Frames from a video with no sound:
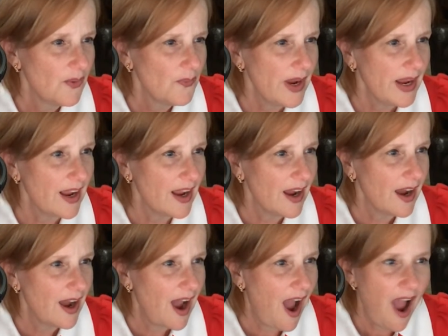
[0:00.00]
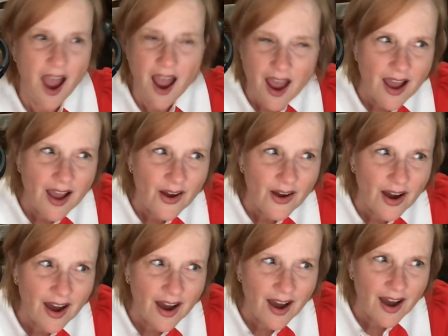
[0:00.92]
Wait,
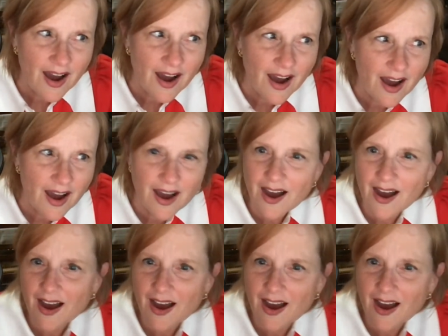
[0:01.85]
I